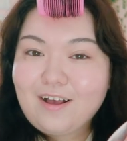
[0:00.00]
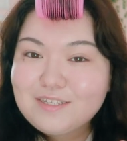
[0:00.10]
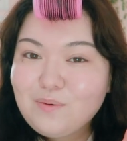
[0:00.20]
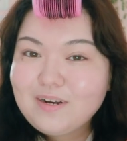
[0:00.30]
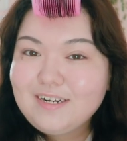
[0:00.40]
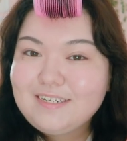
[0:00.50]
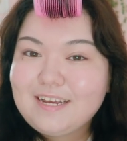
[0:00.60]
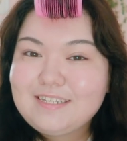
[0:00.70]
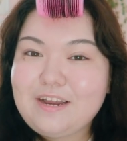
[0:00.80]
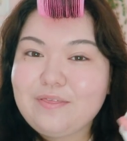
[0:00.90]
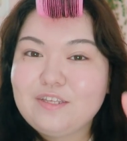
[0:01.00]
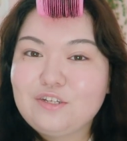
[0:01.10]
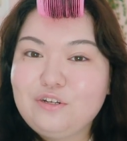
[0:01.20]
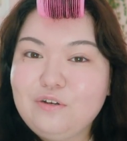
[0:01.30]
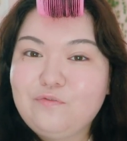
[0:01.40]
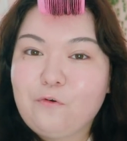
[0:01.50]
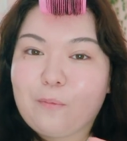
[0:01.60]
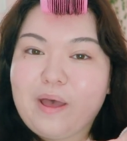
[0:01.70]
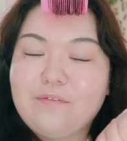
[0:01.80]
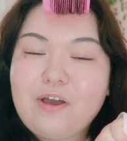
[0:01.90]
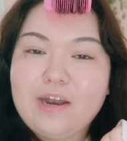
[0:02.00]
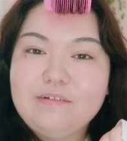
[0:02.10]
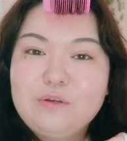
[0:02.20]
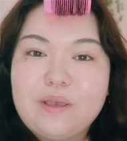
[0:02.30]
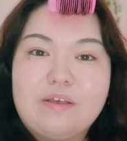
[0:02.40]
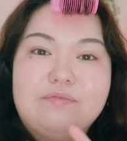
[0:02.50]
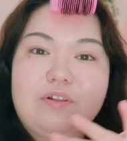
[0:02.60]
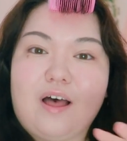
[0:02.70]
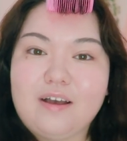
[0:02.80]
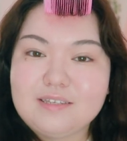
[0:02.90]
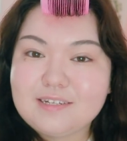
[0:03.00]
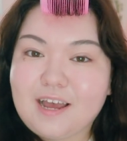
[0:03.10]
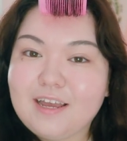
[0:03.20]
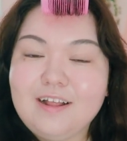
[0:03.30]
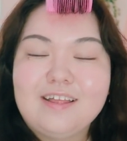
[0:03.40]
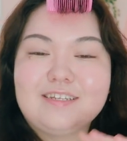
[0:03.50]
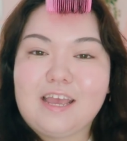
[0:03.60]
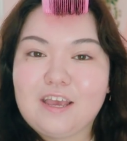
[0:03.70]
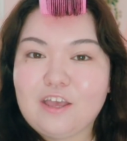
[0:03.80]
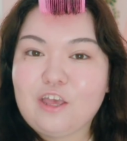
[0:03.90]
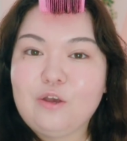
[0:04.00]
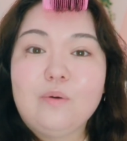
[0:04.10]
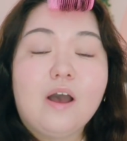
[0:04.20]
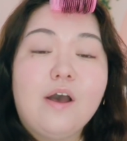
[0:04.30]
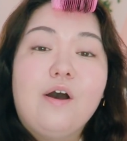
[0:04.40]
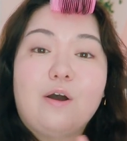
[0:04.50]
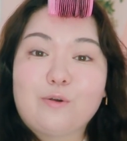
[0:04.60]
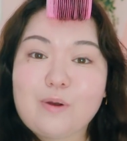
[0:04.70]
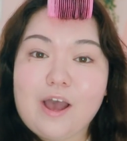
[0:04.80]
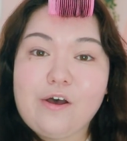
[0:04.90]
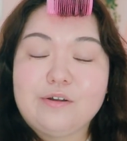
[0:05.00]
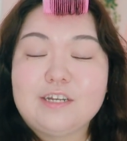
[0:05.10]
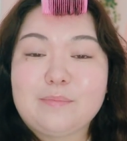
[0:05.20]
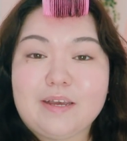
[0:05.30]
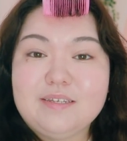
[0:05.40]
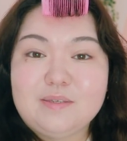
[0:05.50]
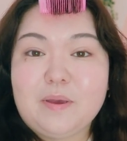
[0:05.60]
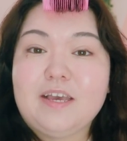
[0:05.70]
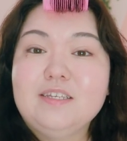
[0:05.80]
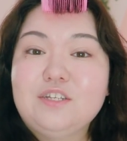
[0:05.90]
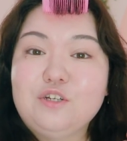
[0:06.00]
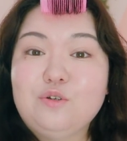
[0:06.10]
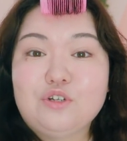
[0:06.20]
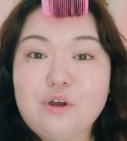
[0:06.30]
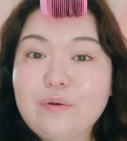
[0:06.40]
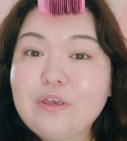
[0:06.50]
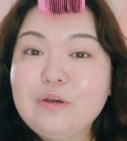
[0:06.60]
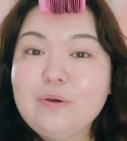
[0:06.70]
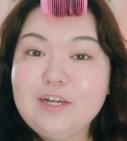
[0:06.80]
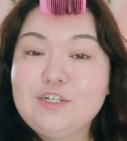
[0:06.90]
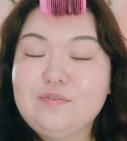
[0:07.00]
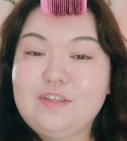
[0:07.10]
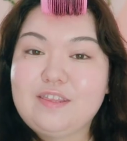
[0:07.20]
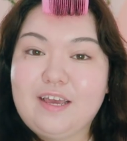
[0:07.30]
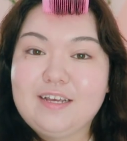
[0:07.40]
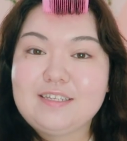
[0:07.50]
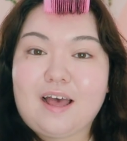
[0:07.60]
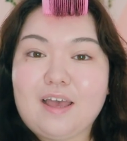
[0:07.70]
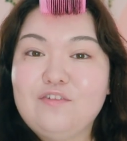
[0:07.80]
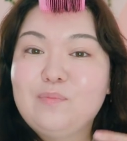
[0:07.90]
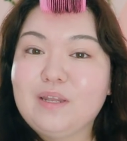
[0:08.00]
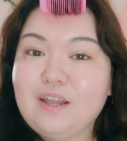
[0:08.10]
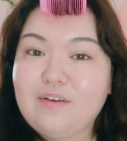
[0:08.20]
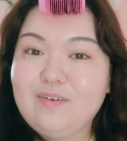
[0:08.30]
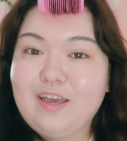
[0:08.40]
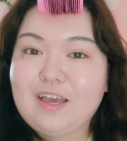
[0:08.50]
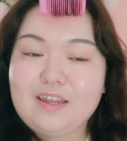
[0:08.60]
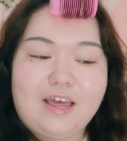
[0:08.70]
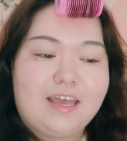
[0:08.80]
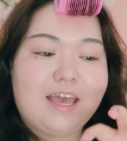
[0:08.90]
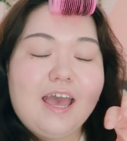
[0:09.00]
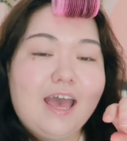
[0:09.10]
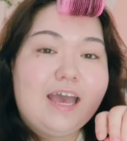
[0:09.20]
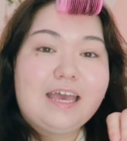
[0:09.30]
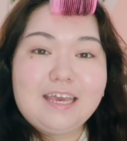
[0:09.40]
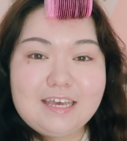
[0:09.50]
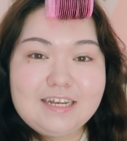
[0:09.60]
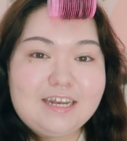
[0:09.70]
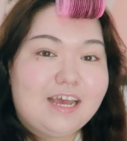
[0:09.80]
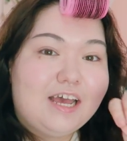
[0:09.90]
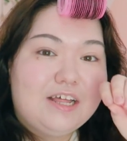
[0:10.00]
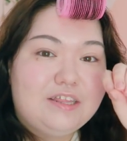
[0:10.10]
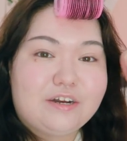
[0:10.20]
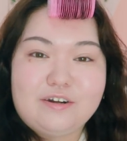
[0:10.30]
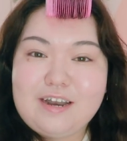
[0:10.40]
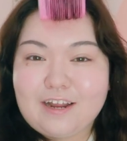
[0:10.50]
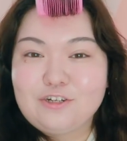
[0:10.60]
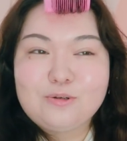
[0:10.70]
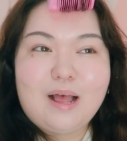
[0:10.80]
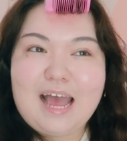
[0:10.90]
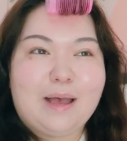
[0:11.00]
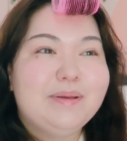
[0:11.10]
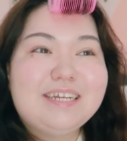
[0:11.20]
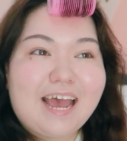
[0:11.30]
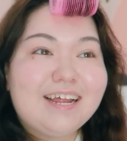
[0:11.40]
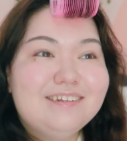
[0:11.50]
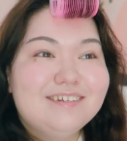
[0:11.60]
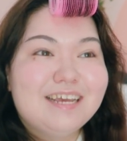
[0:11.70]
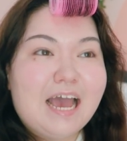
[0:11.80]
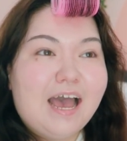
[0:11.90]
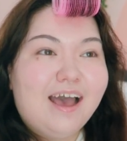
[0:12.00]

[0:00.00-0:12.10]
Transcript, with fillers: And I also wanted to test out this new format of kind of doing it vlog style and taking you around my space to show you each of the things that I have been loving like in their natural habitat